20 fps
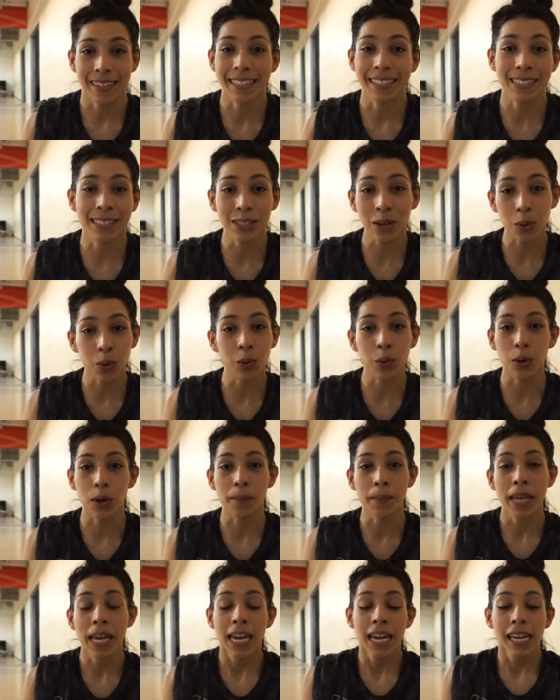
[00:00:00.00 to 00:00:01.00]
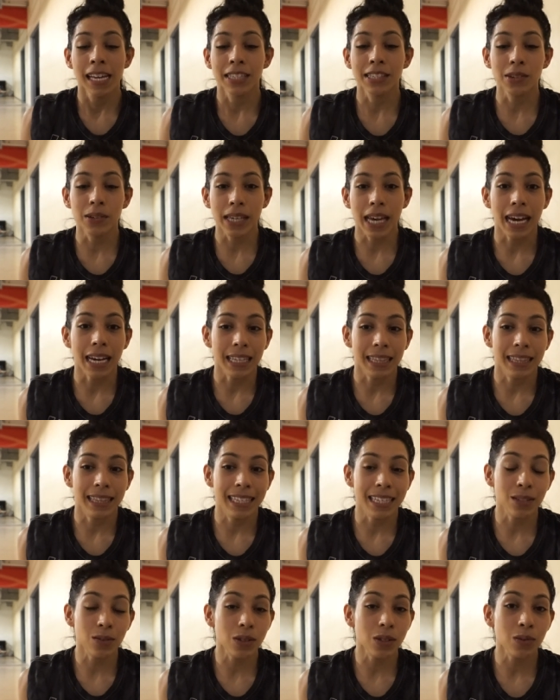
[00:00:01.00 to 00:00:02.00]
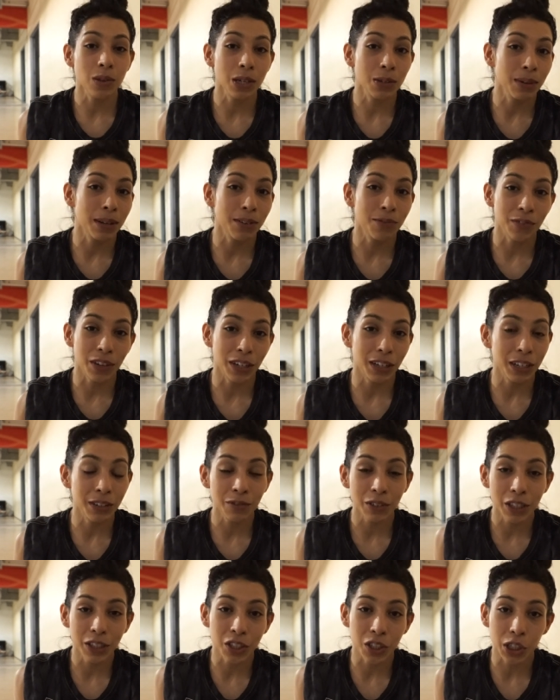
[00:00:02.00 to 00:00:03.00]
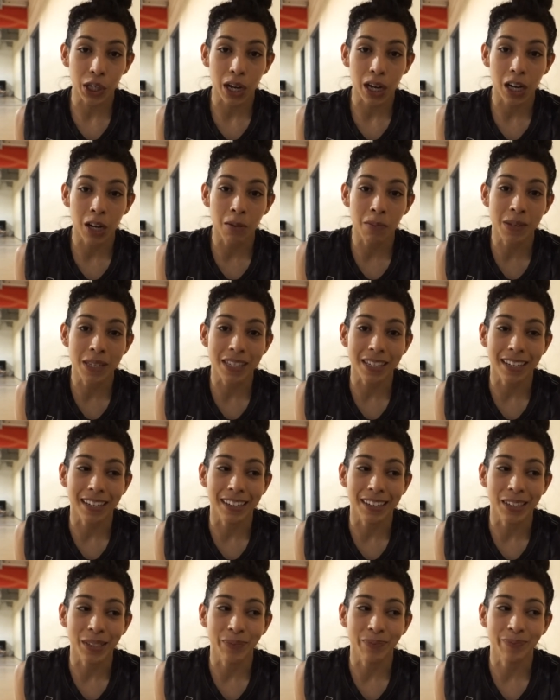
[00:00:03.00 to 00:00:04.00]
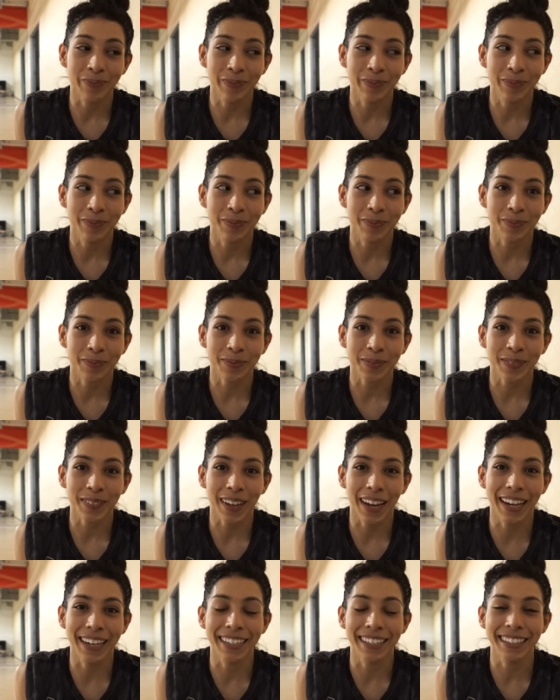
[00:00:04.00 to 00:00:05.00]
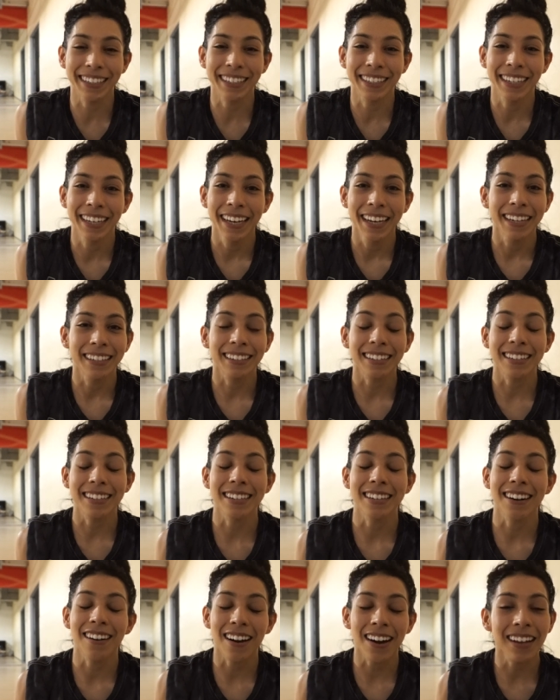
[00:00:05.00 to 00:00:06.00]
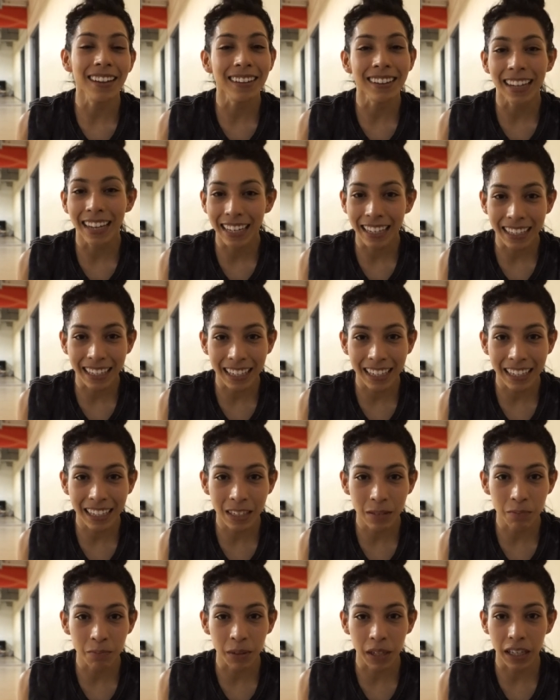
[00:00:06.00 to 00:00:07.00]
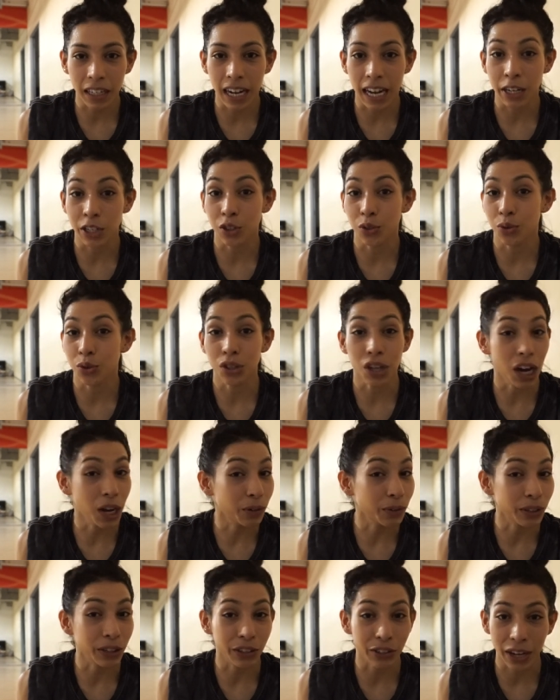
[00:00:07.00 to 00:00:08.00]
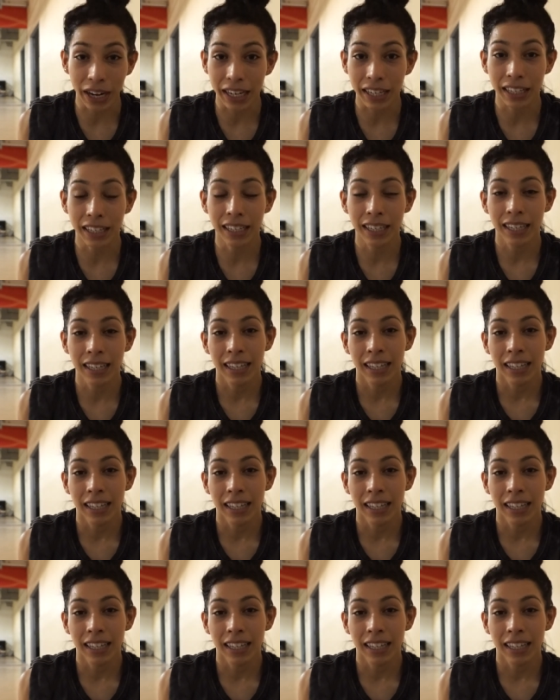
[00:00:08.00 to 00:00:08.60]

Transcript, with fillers: It's so cool. So, yeah, this was one of my very first jobs. Um, I did not like it, but I do not regret it.